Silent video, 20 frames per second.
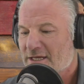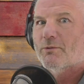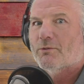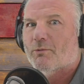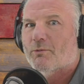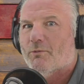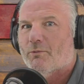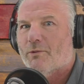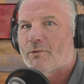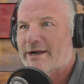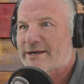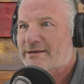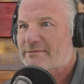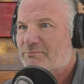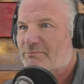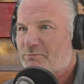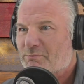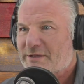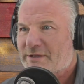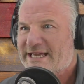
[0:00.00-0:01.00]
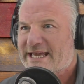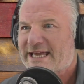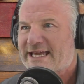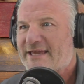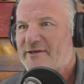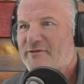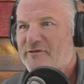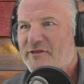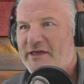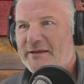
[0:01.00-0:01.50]
One
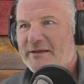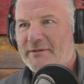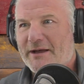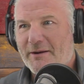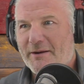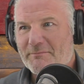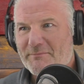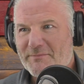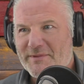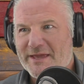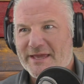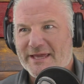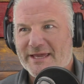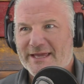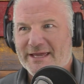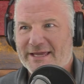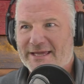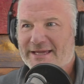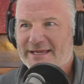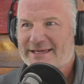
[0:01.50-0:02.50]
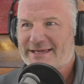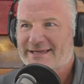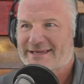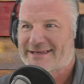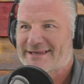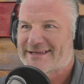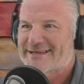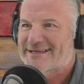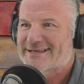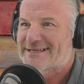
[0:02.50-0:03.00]
geeky thing about me
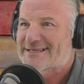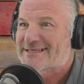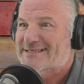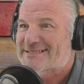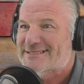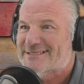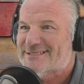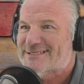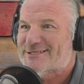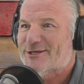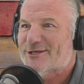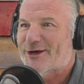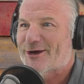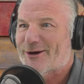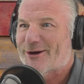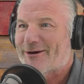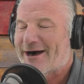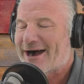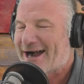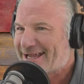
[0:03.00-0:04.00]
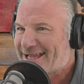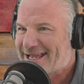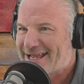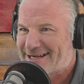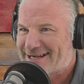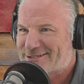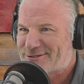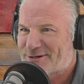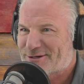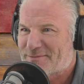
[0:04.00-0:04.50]
is, so I
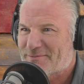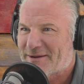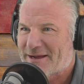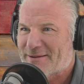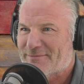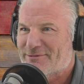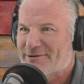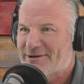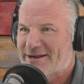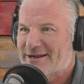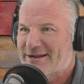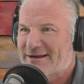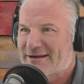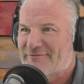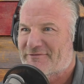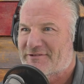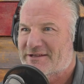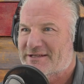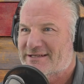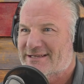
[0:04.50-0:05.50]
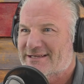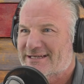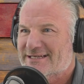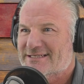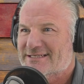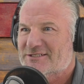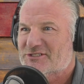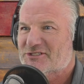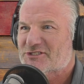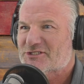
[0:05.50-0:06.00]
can't turn my brain off at
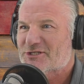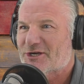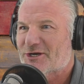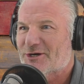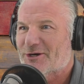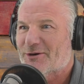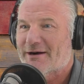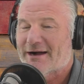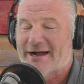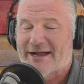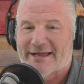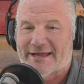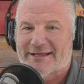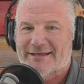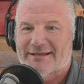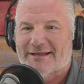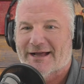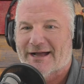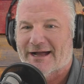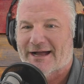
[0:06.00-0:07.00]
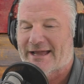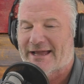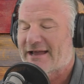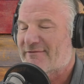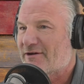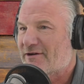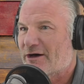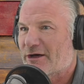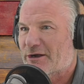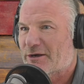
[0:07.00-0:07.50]
night. So I have
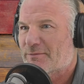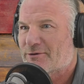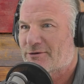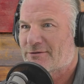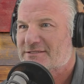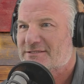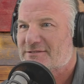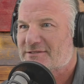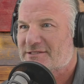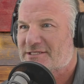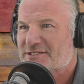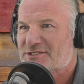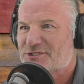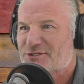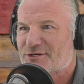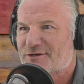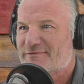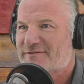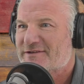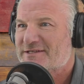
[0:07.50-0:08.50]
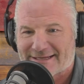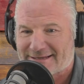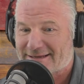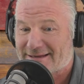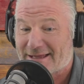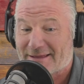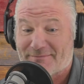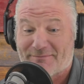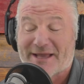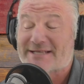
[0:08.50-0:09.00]
Audible, the service,
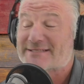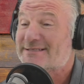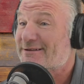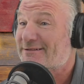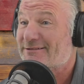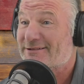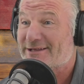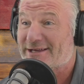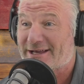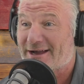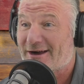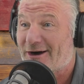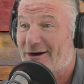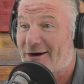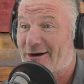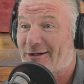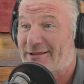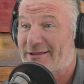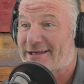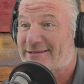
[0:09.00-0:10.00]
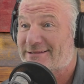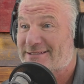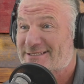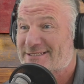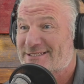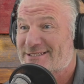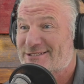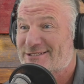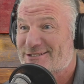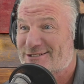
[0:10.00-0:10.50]
and basically all I
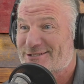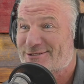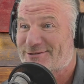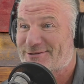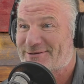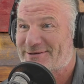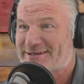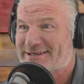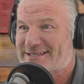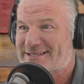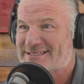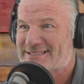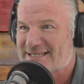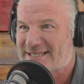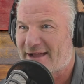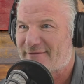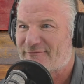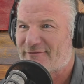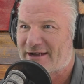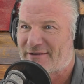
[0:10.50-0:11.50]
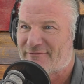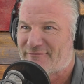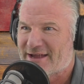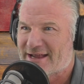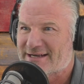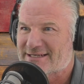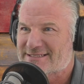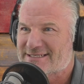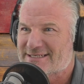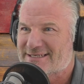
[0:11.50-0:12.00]
listen to is sci-fi
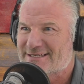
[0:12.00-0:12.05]
fantasy